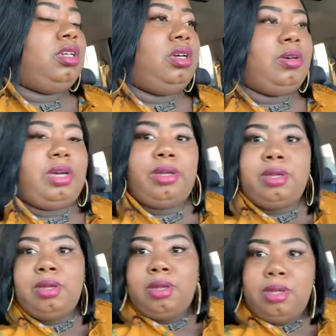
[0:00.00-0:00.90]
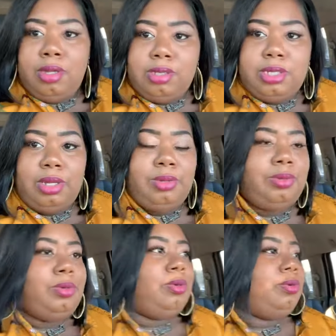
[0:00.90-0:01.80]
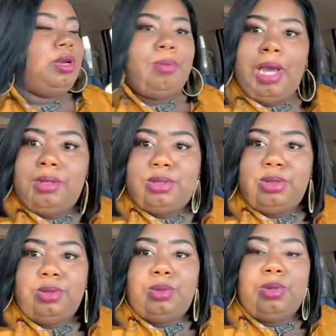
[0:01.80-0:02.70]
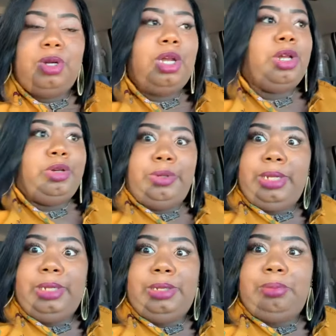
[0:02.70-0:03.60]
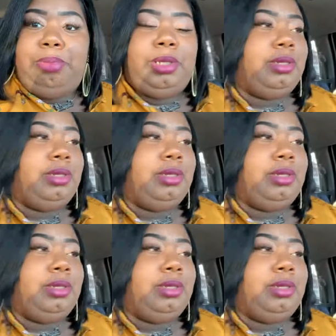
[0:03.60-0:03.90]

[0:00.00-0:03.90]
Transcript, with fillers: Okay. So, we're about to grab.